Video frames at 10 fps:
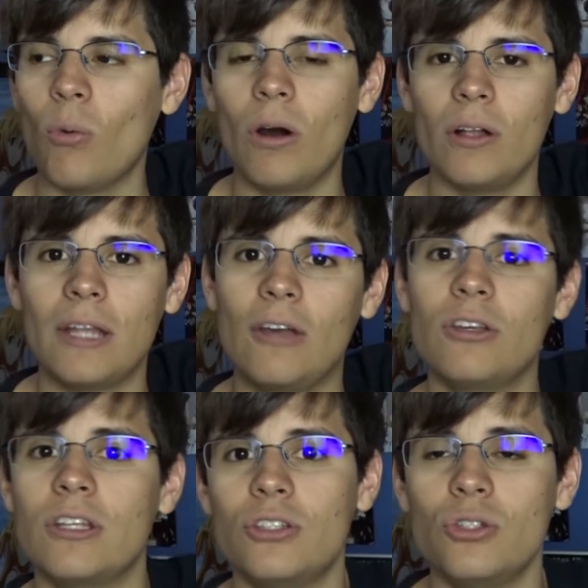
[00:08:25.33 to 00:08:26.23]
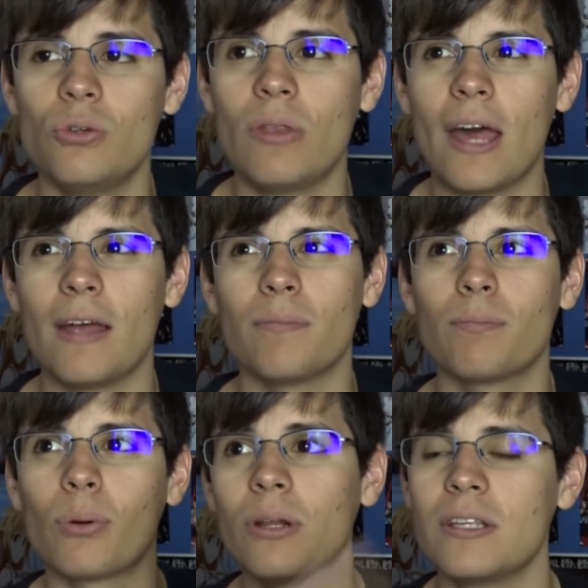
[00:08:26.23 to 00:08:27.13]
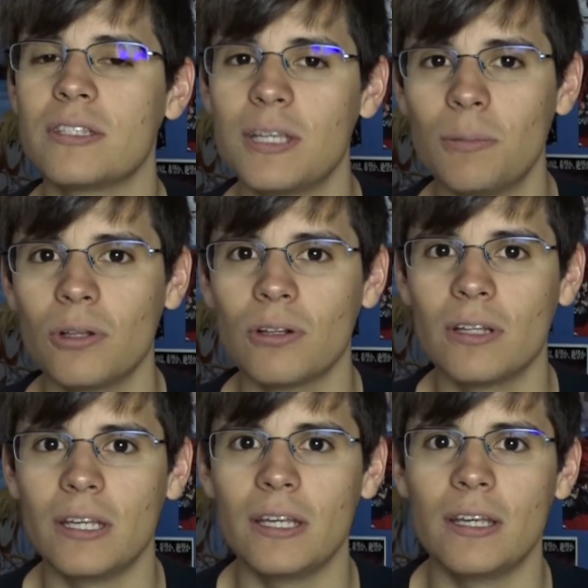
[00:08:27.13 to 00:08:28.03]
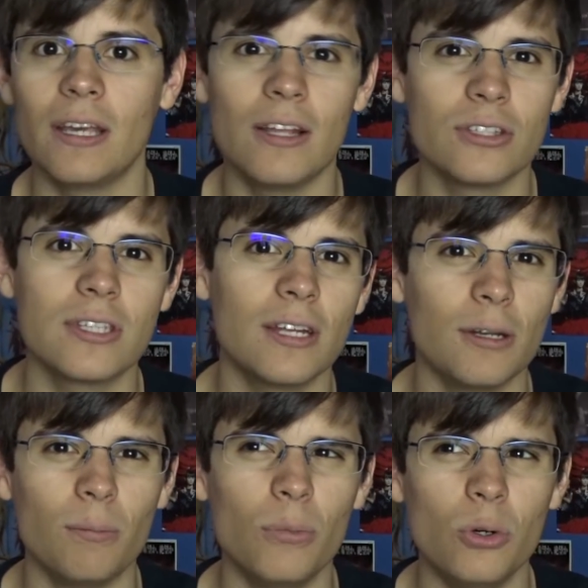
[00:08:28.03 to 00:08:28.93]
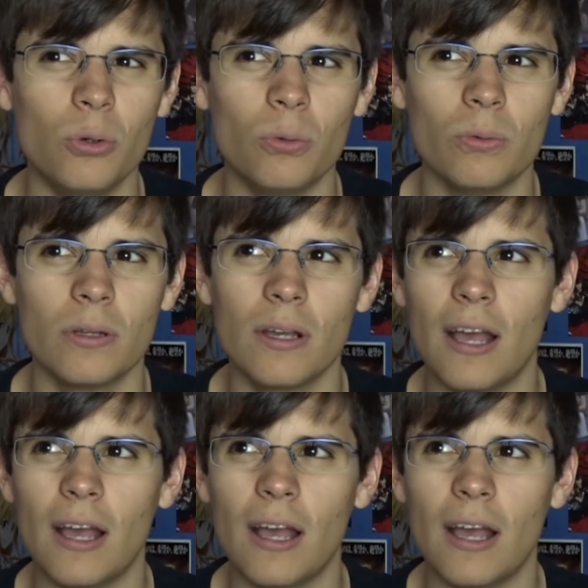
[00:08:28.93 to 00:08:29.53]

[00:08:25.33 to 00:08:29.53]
Well, now you can do that pretty similarly in Sun and Moon,